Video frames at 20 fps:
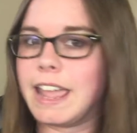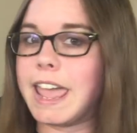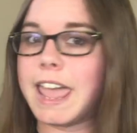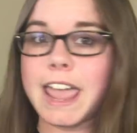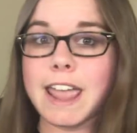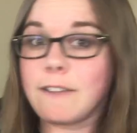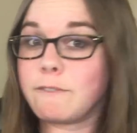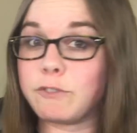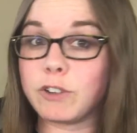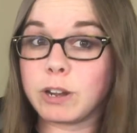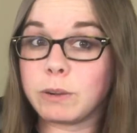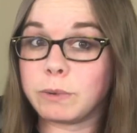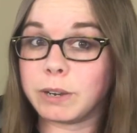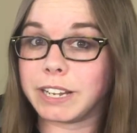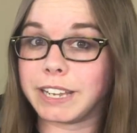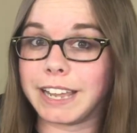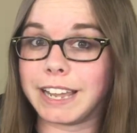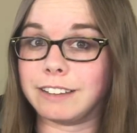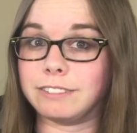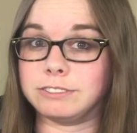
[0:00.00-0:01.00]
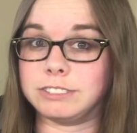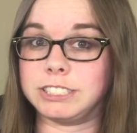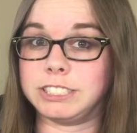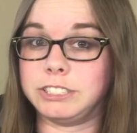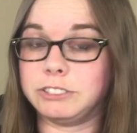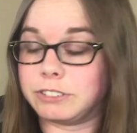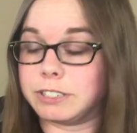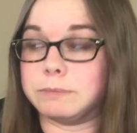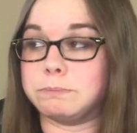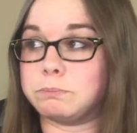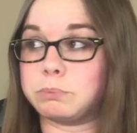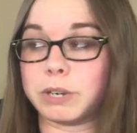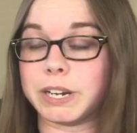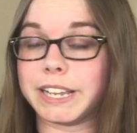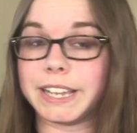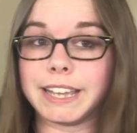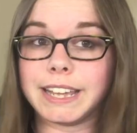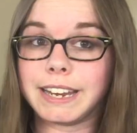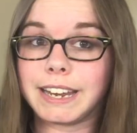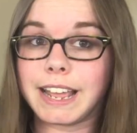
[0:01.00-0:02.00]
Everyone counts. You can bring
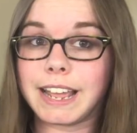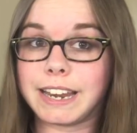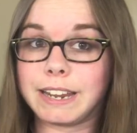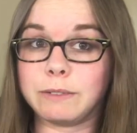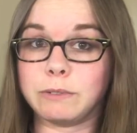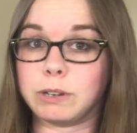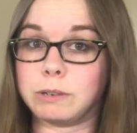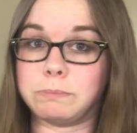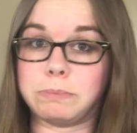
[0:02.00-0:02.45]
in anyone.